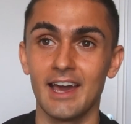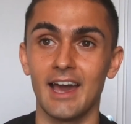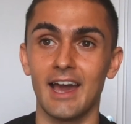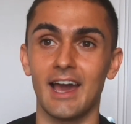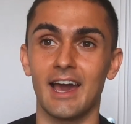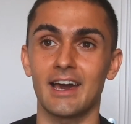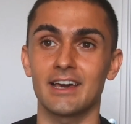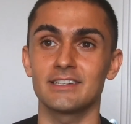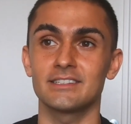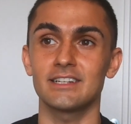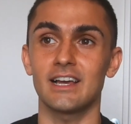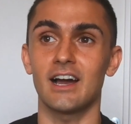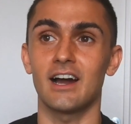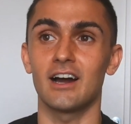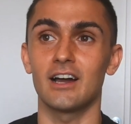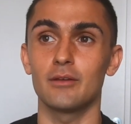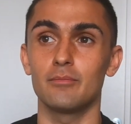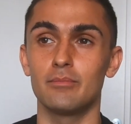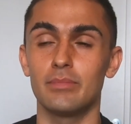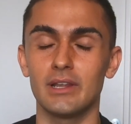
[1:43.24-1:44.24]
and
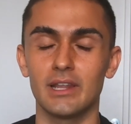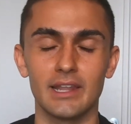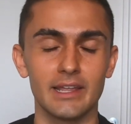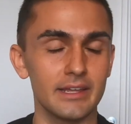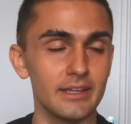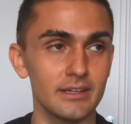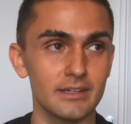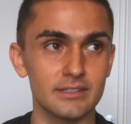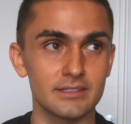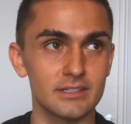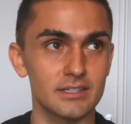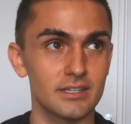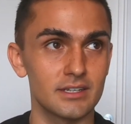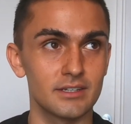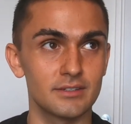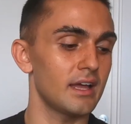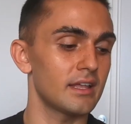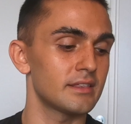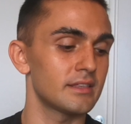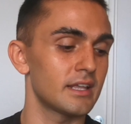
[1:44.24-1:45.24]
I blinked
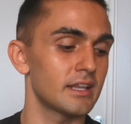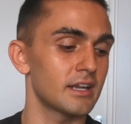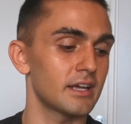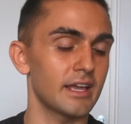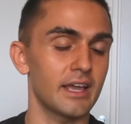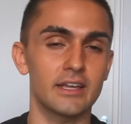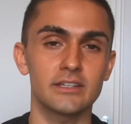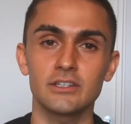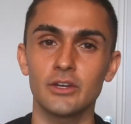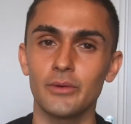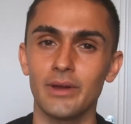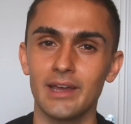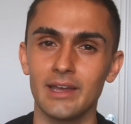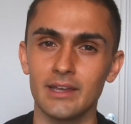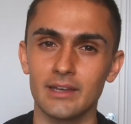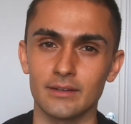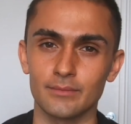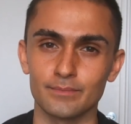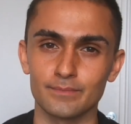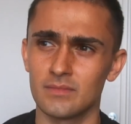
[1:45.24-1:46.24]
and then I had no
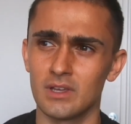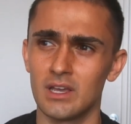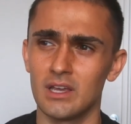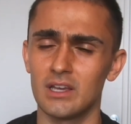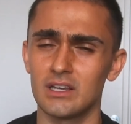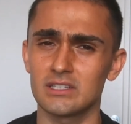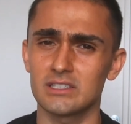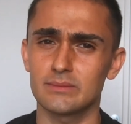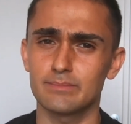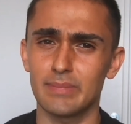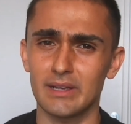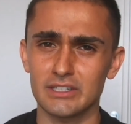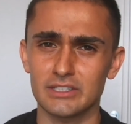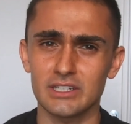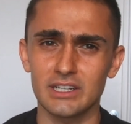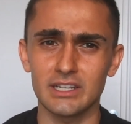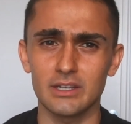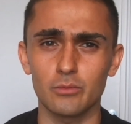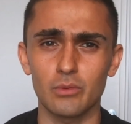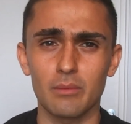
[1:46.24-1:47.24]
hair.
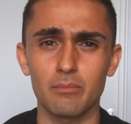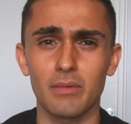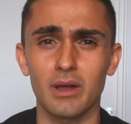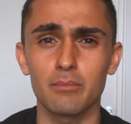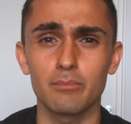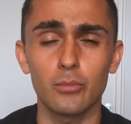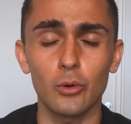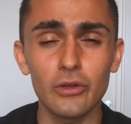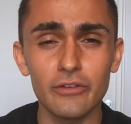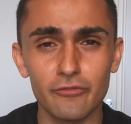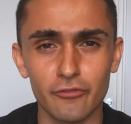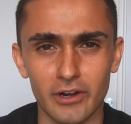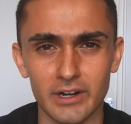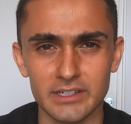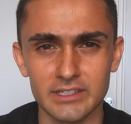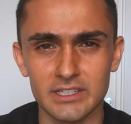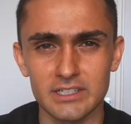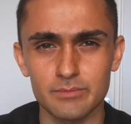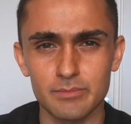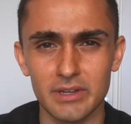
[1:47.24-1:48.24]
Especially when my
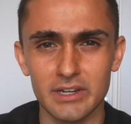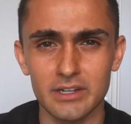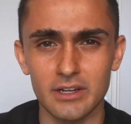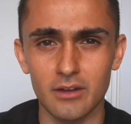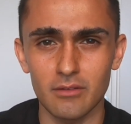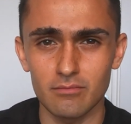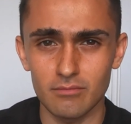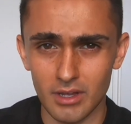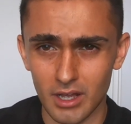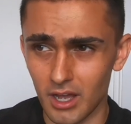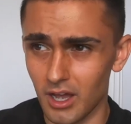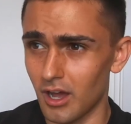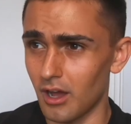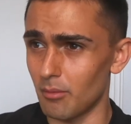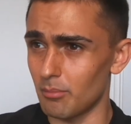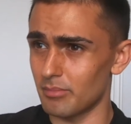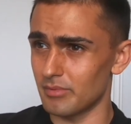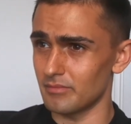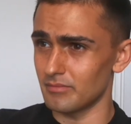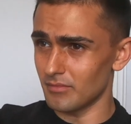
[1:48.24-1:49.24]
boyfriend has been
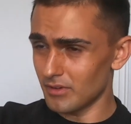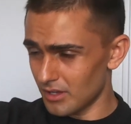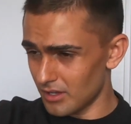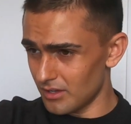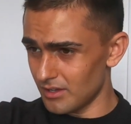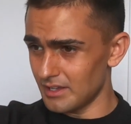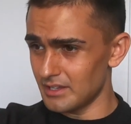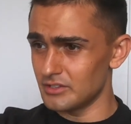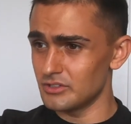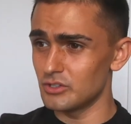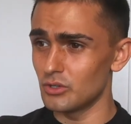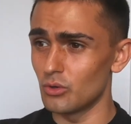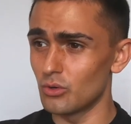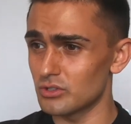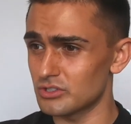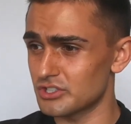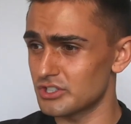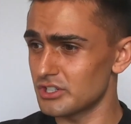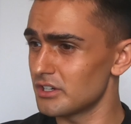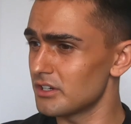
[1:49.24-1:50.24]
up in
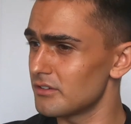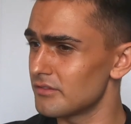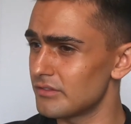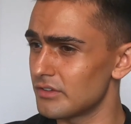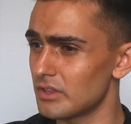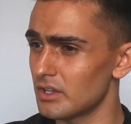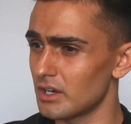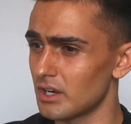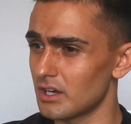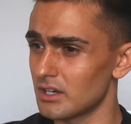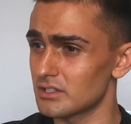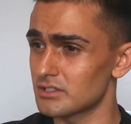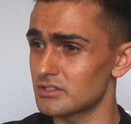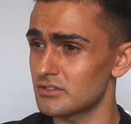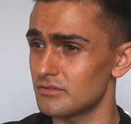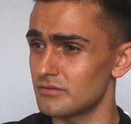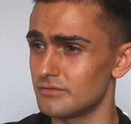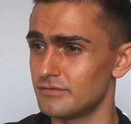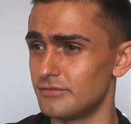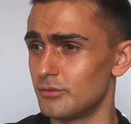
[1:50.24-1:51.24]
Yorkshire for the last
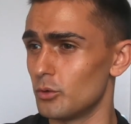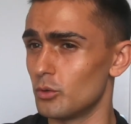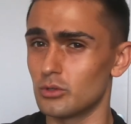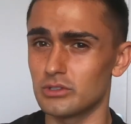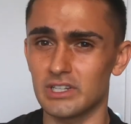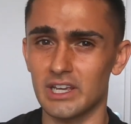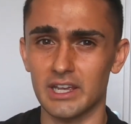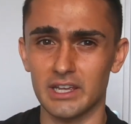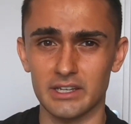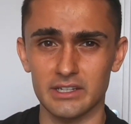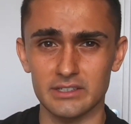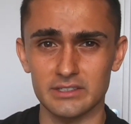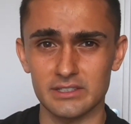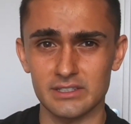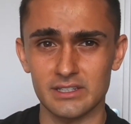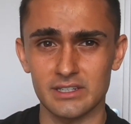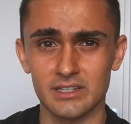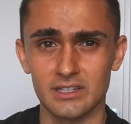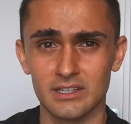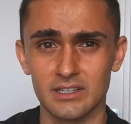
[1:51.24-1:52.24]
4
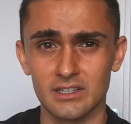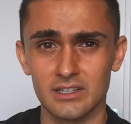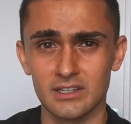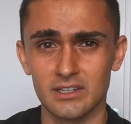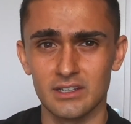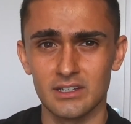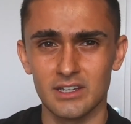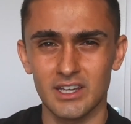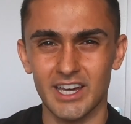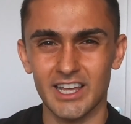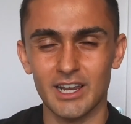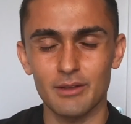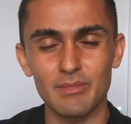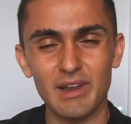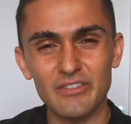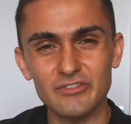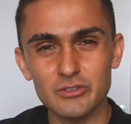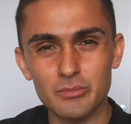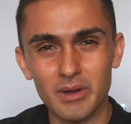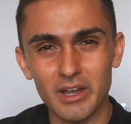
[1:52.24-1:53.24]
days and I'm
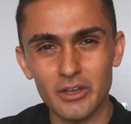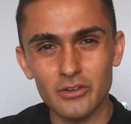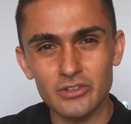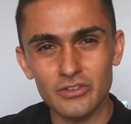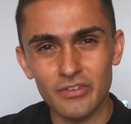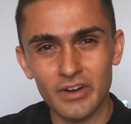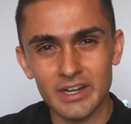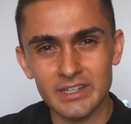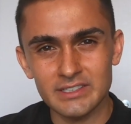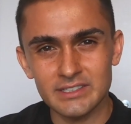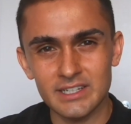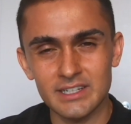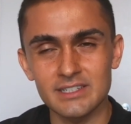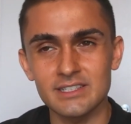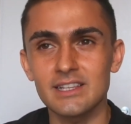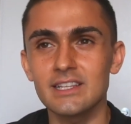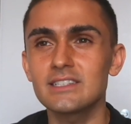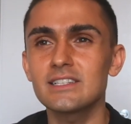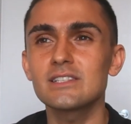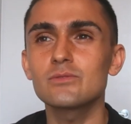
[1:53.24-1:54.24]
left to my own devices.
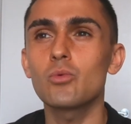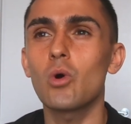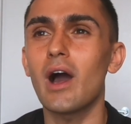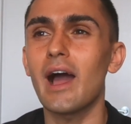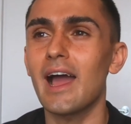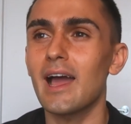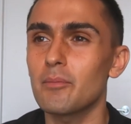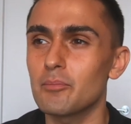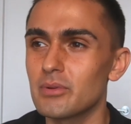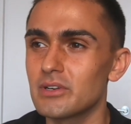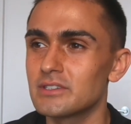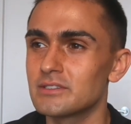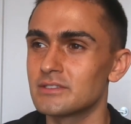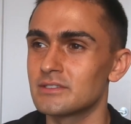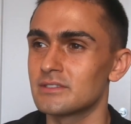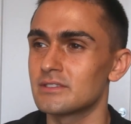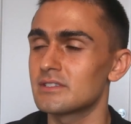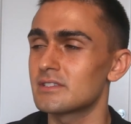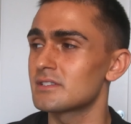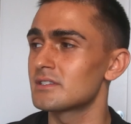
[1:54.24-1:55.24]
This is what
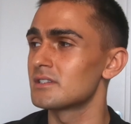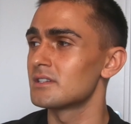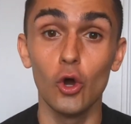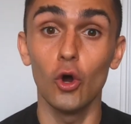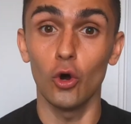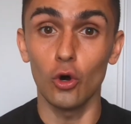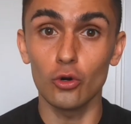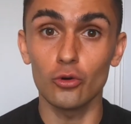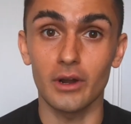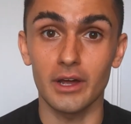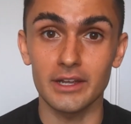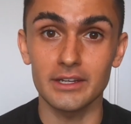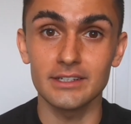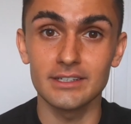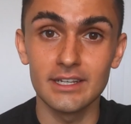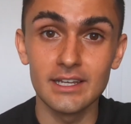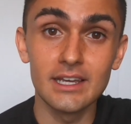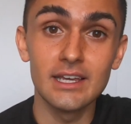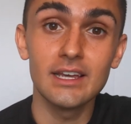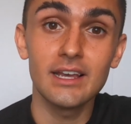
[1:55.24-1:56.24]
happens. All right,
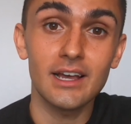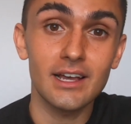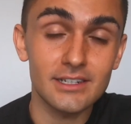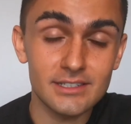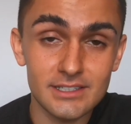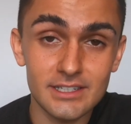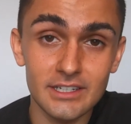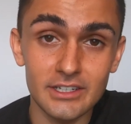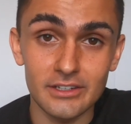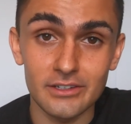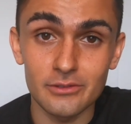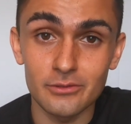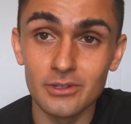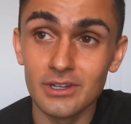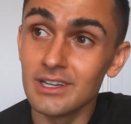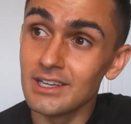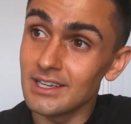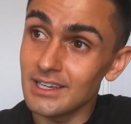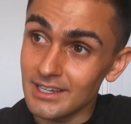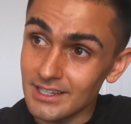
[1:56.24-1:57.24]
I'll see you
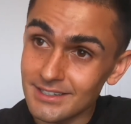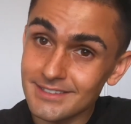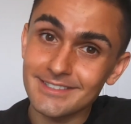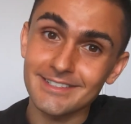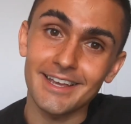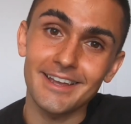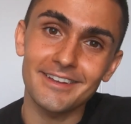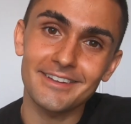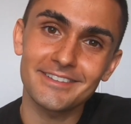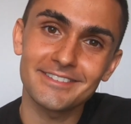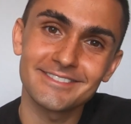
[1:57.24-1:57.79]
in a sec.